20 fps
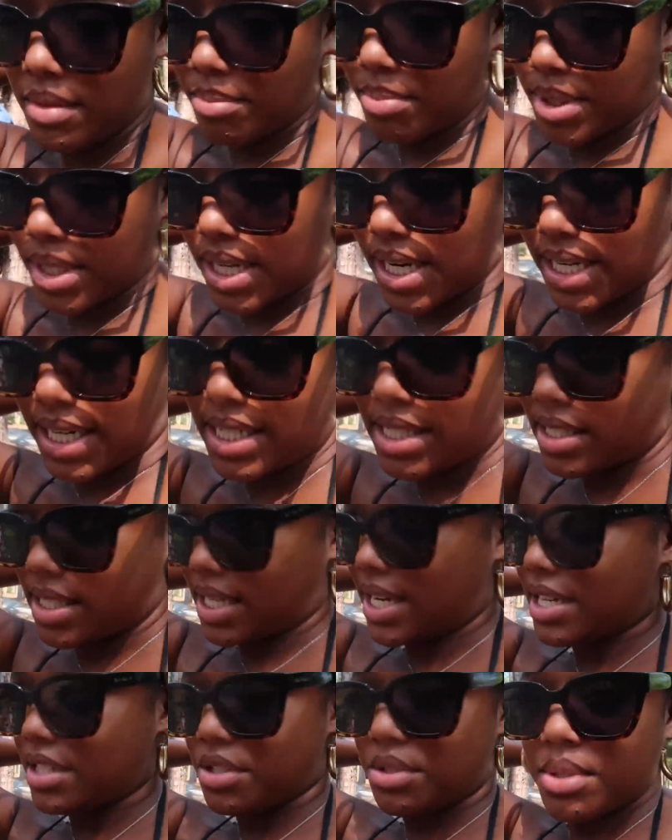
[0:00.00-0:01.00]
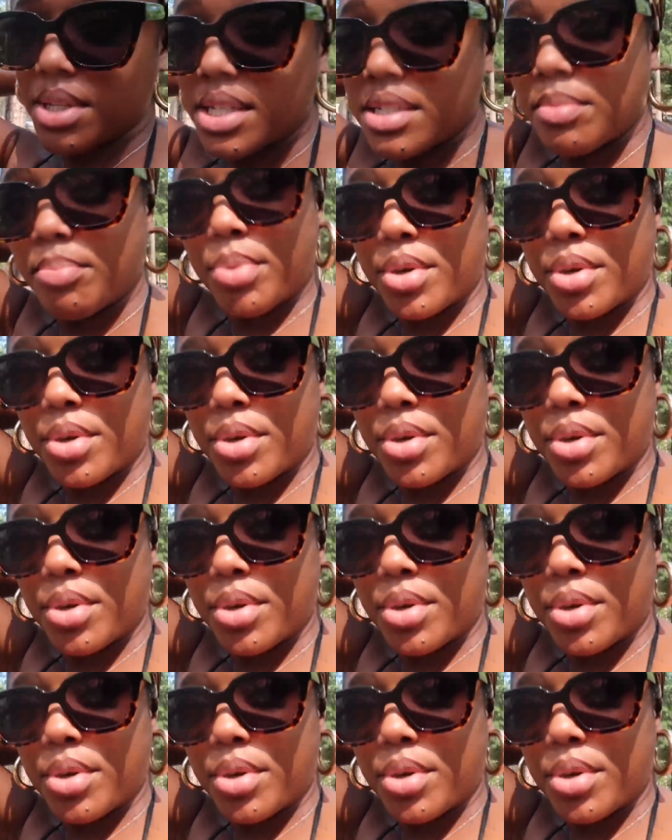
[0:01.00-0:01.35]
But I guess they got to do it as a